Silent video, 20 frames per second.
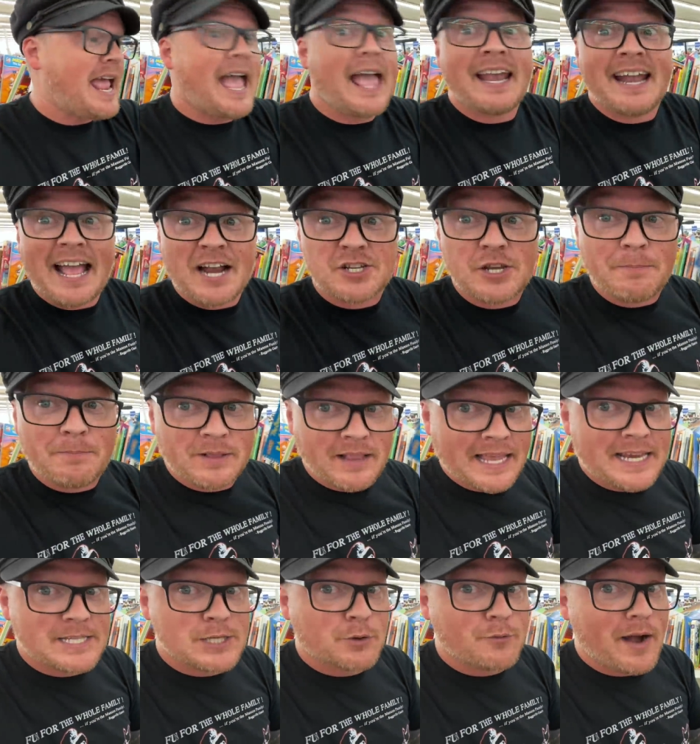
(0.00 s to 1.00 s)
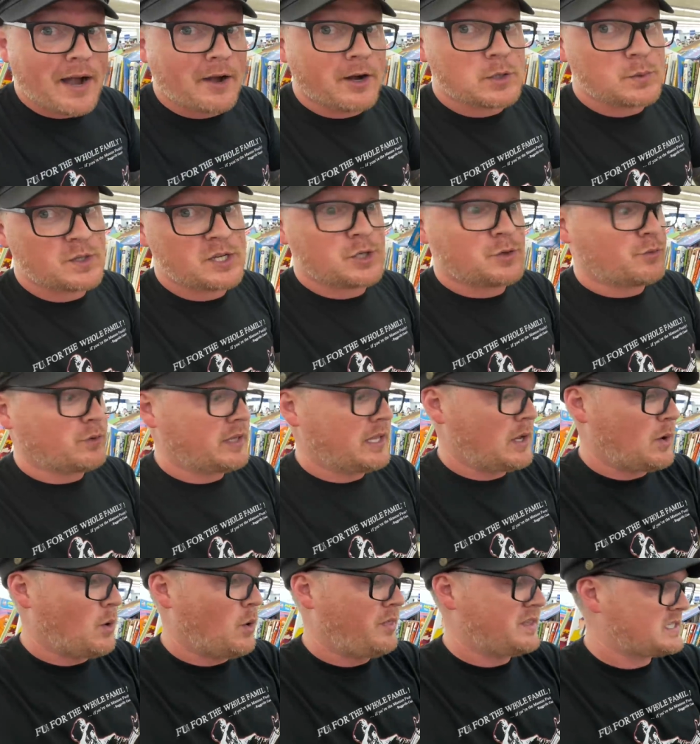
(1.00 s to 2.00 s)
and it actually plays the records, which is
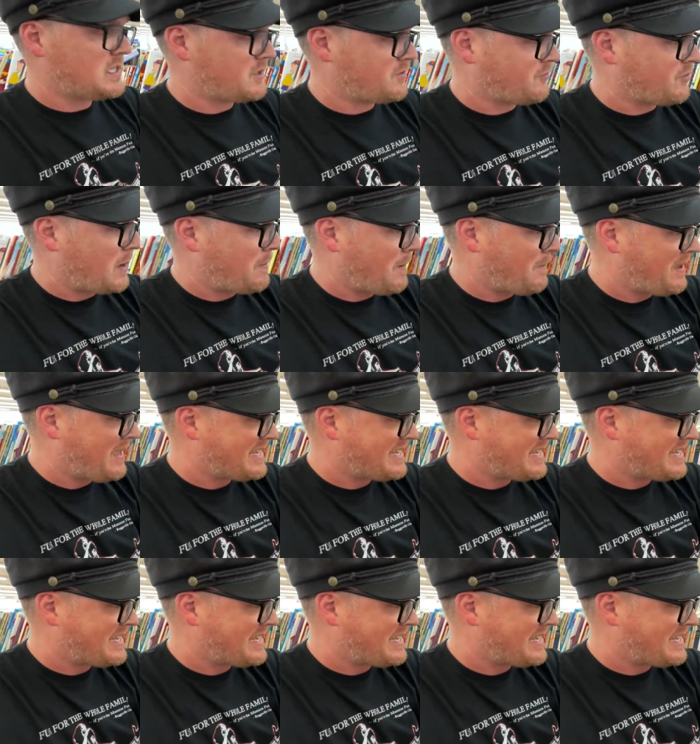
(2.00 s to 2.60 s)
really cool. This is from, I'm